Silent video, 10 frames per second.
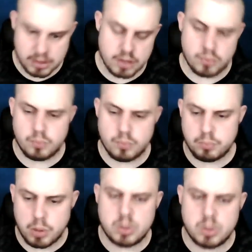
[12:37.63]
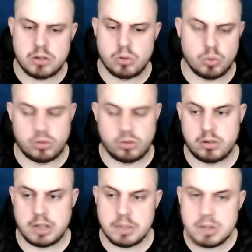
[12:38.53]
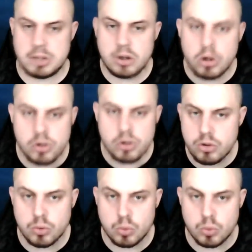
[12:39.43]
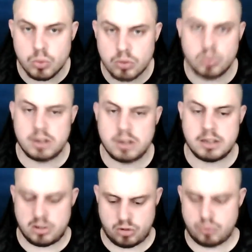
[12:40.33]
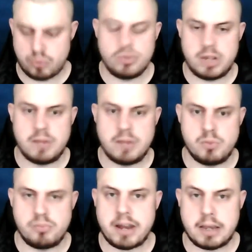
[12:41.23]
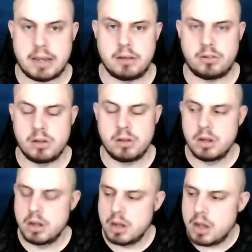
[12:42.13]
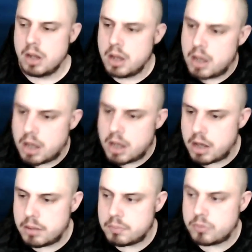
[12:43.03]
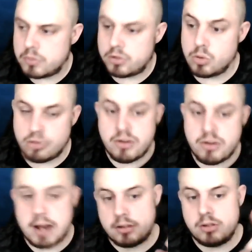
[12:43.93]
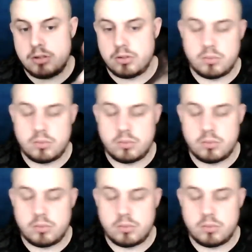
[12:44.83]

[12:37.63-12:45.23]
they bolted the doors. Didn't give me no new doors. All they did is screwed it in with brackets. Still cracked, and